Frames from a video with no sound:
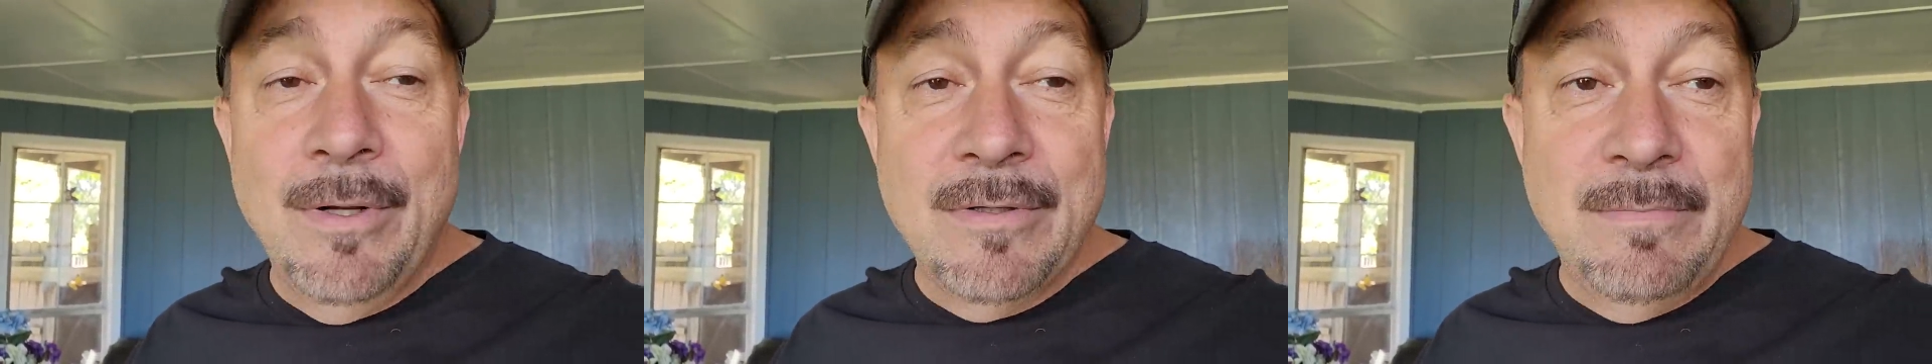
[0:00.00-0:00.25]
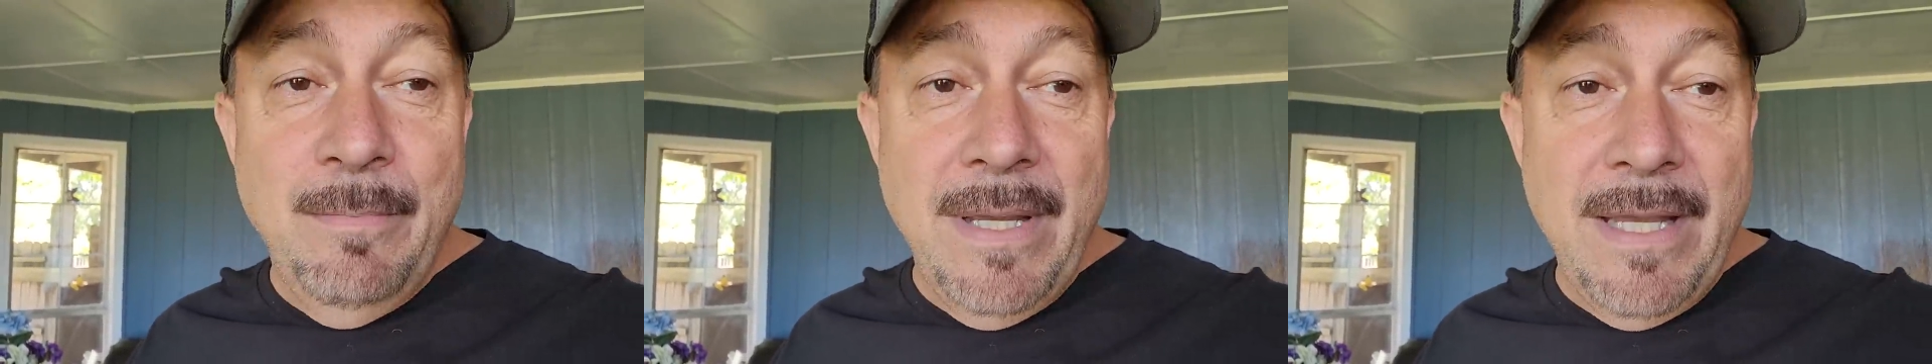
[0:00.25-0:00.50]

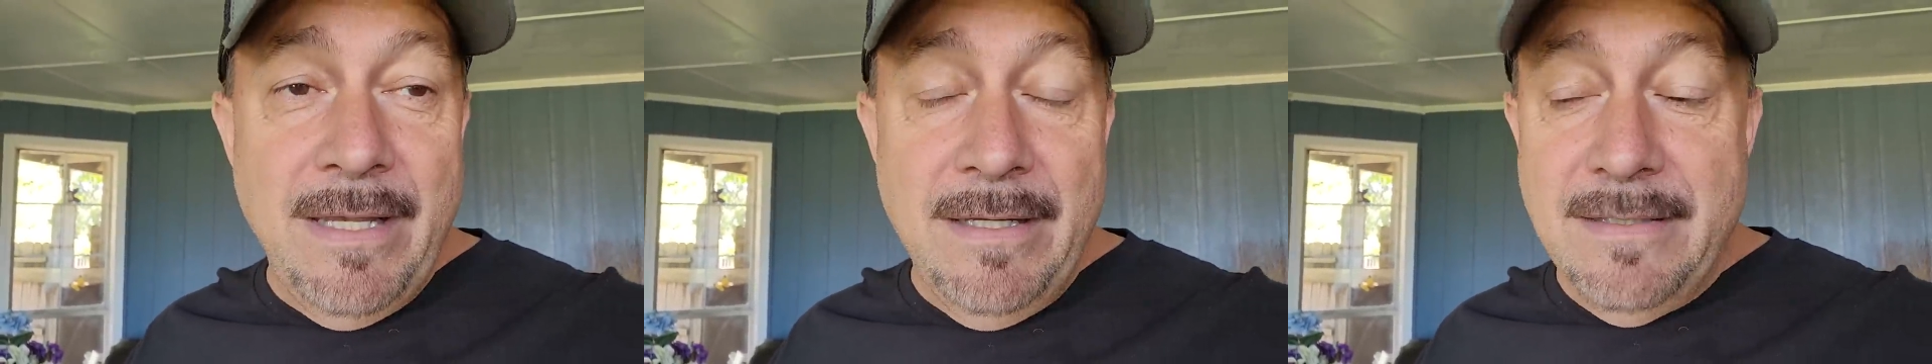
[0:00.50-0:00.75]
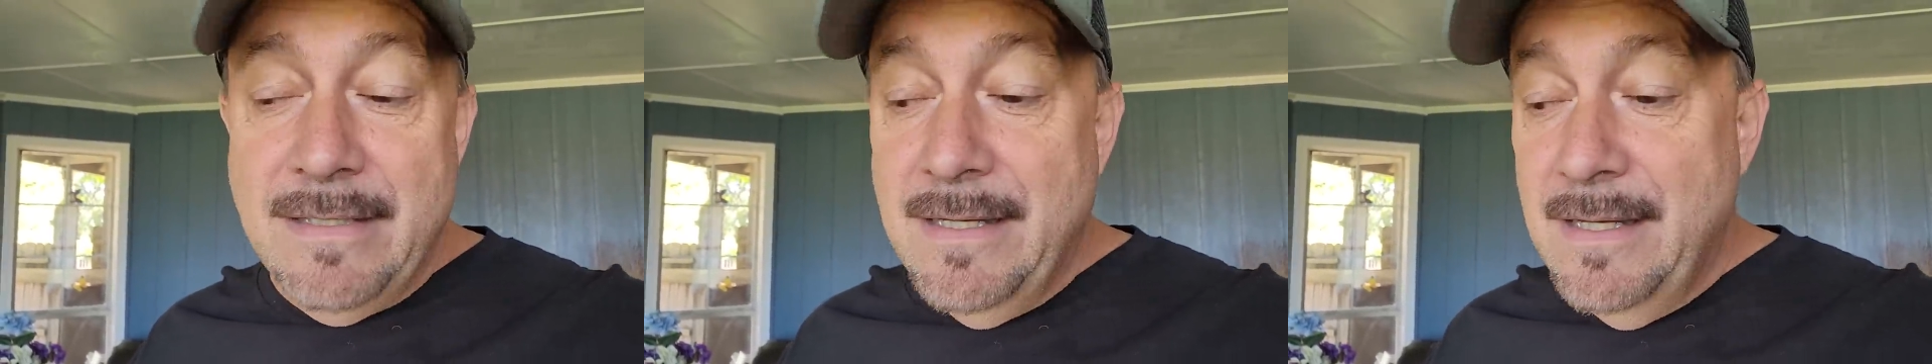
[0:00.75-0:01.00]
those
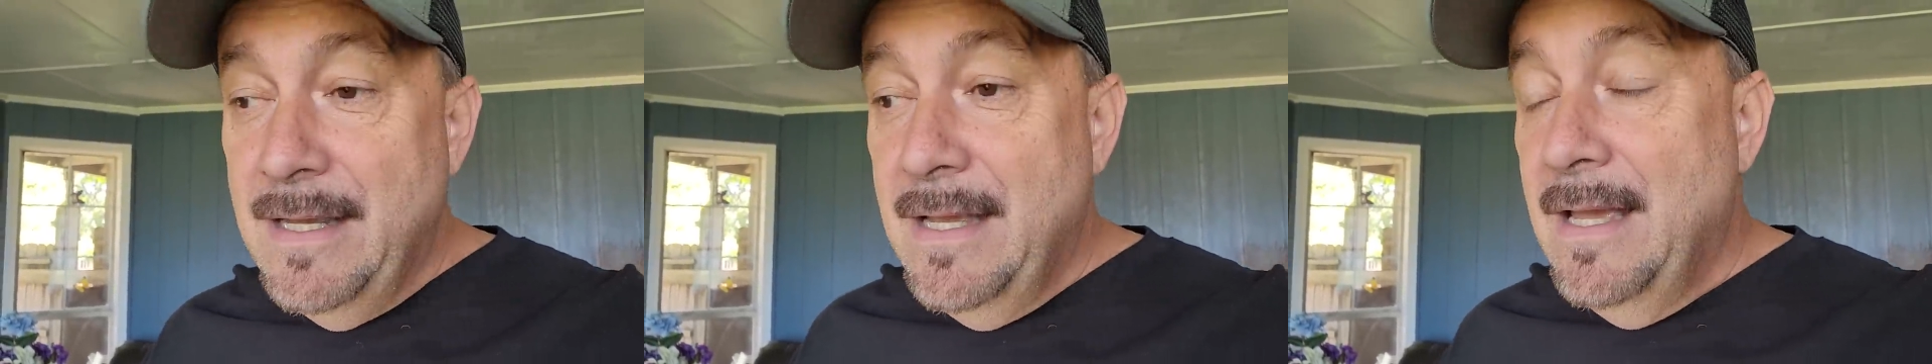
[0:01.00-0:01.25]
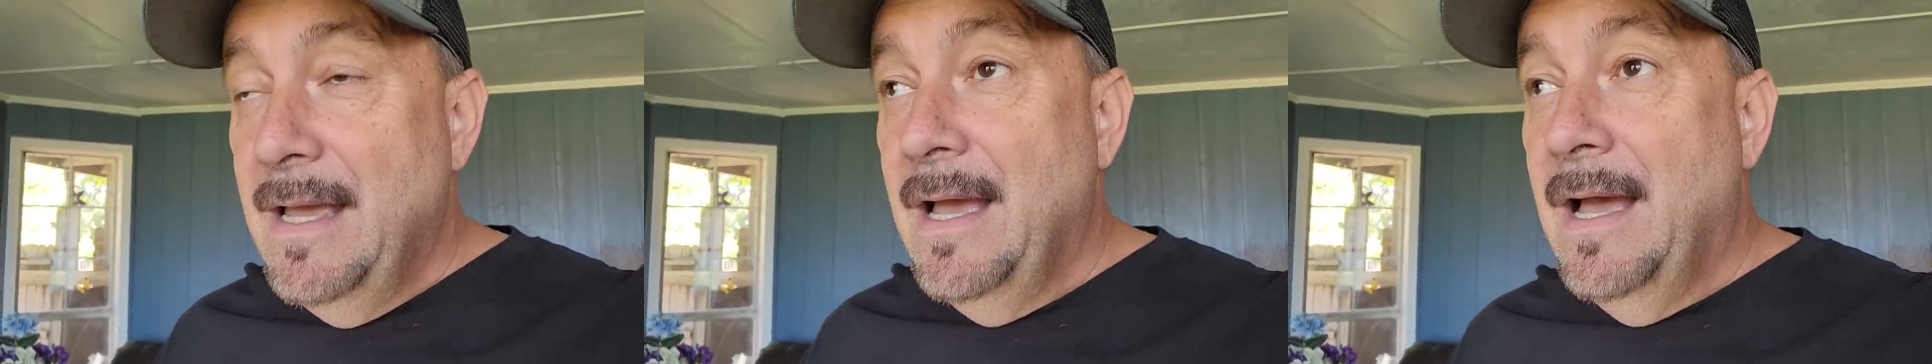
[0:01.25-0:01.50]
bees
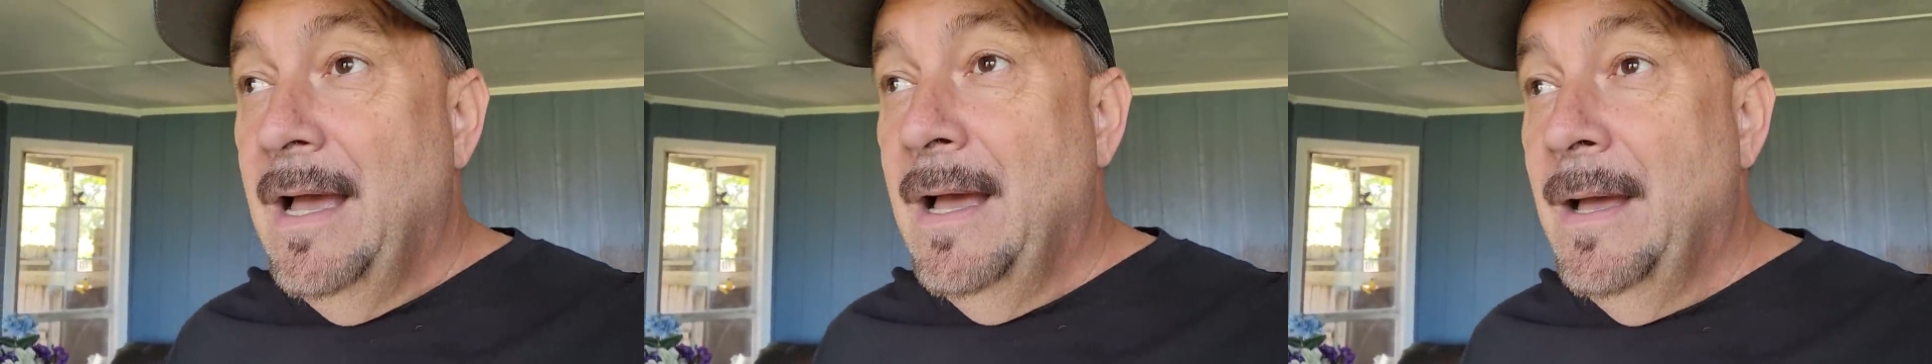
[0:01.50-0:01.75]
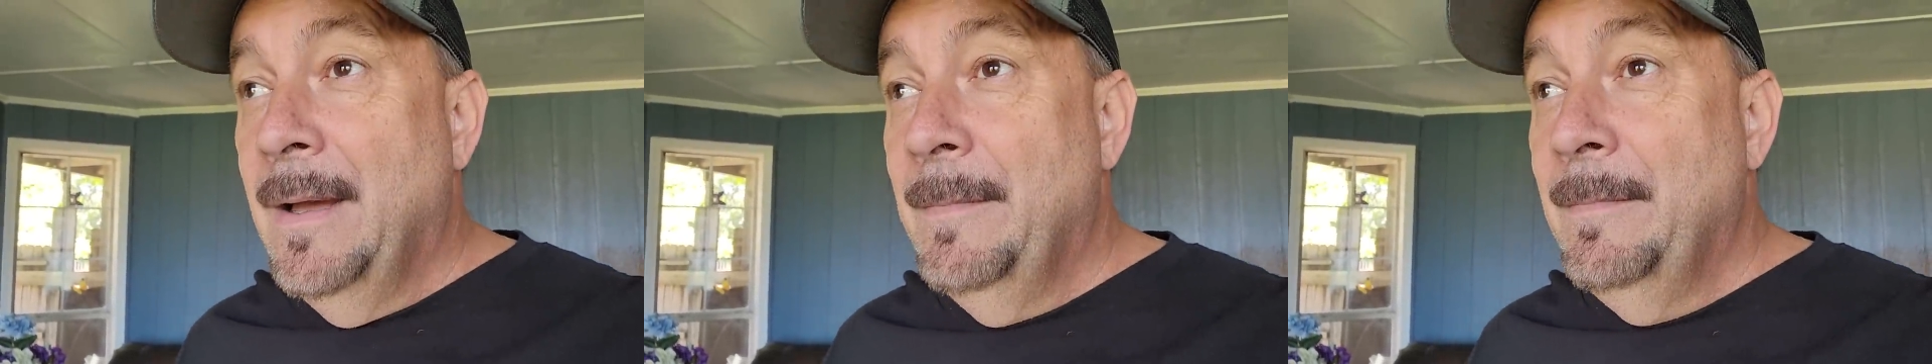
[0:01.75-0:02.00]

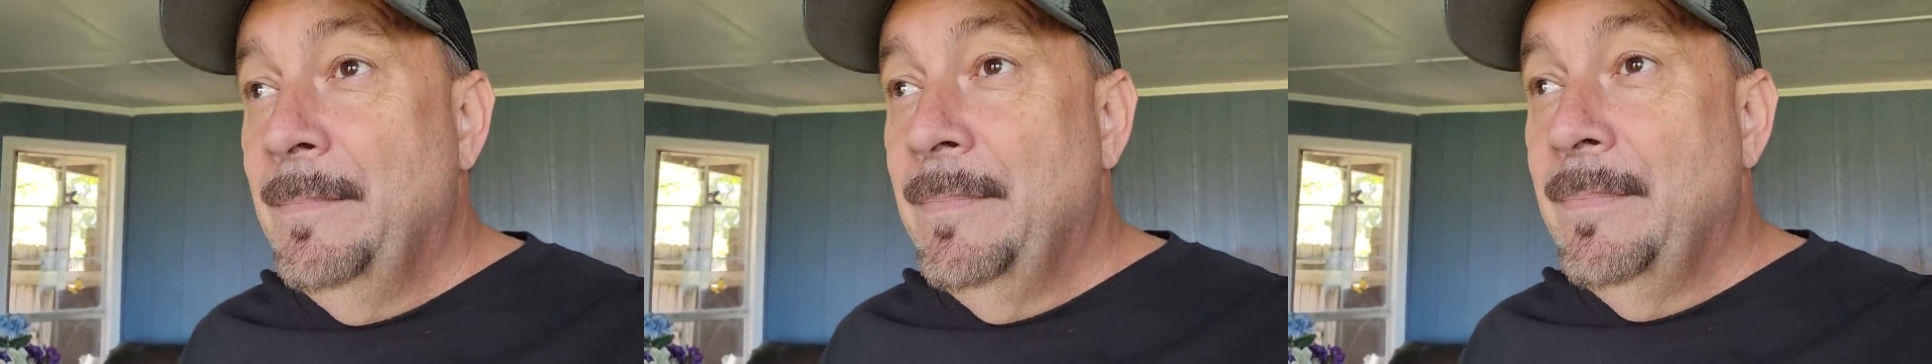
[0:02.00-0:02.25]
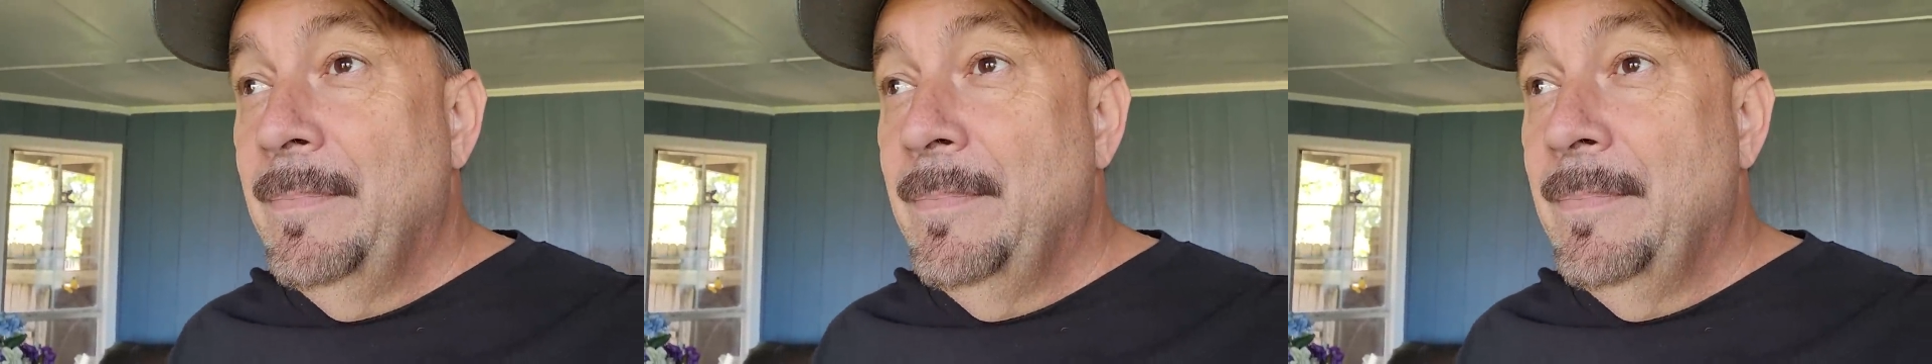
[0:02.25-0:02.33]
um,